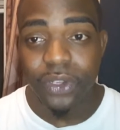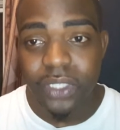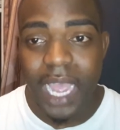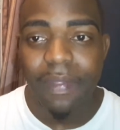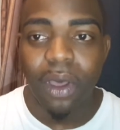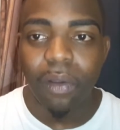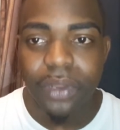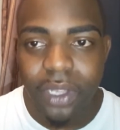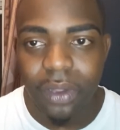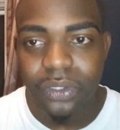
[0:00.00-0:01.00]
for us to have the
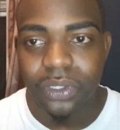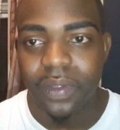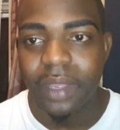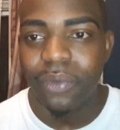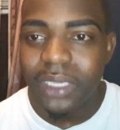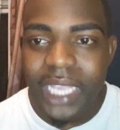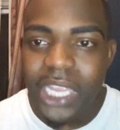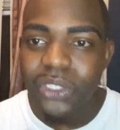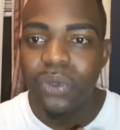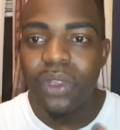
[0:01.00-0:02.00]
Holy Ghost, so it will
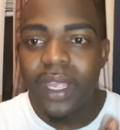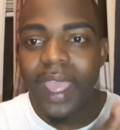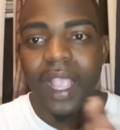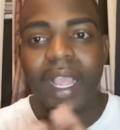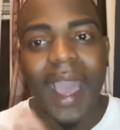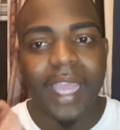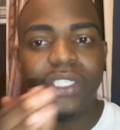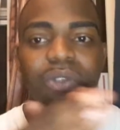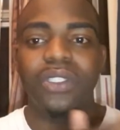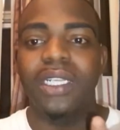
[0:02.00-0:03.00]
lead you and
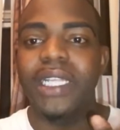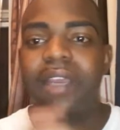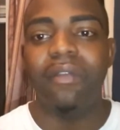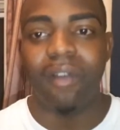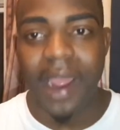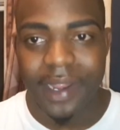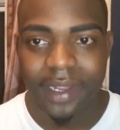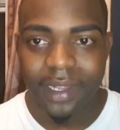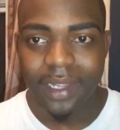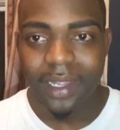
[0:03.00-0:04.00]
guide you to live right.
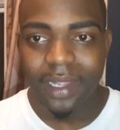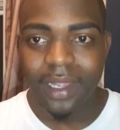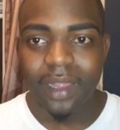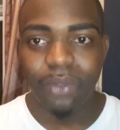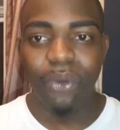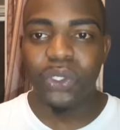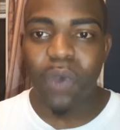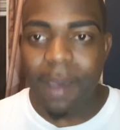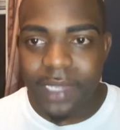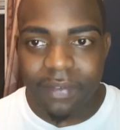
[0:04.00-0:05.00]
The reason
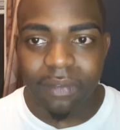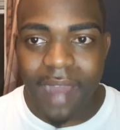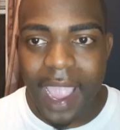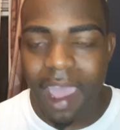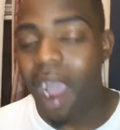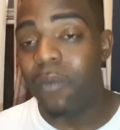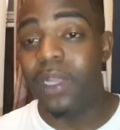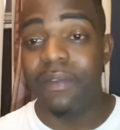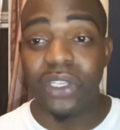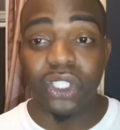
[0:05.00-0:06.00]
why I'm living right and how I'm
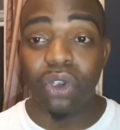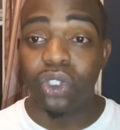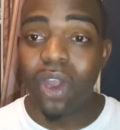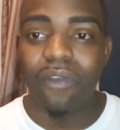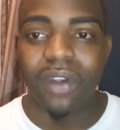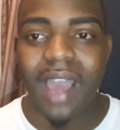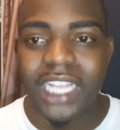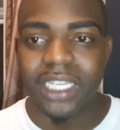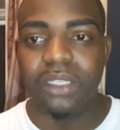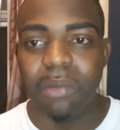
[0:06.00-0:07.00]
living so strong for God
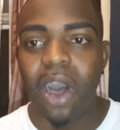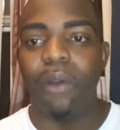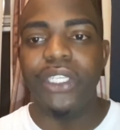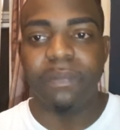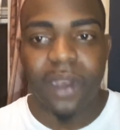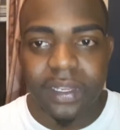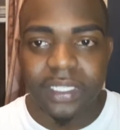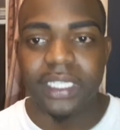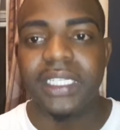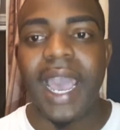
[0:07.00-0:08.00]
is because my Holy Spirit
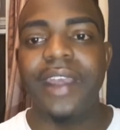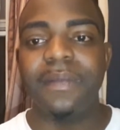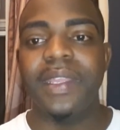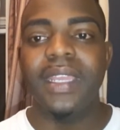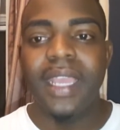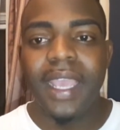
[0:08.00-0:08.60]
is inside of me.